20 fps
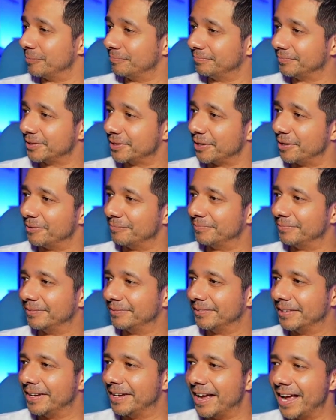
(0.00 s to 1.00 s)
So
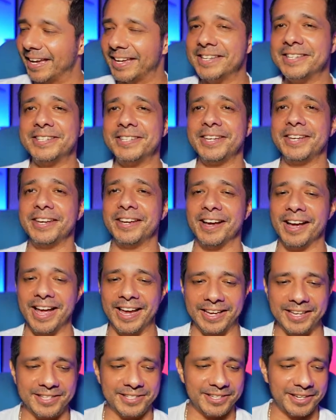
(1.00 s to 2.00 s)
I can see
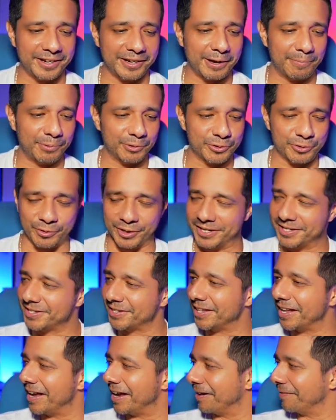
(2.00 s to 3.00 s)
a couple drinks
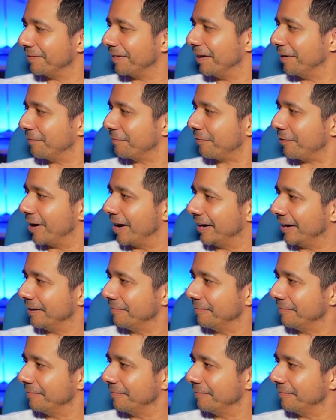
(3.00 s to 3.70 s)
live on a Friday.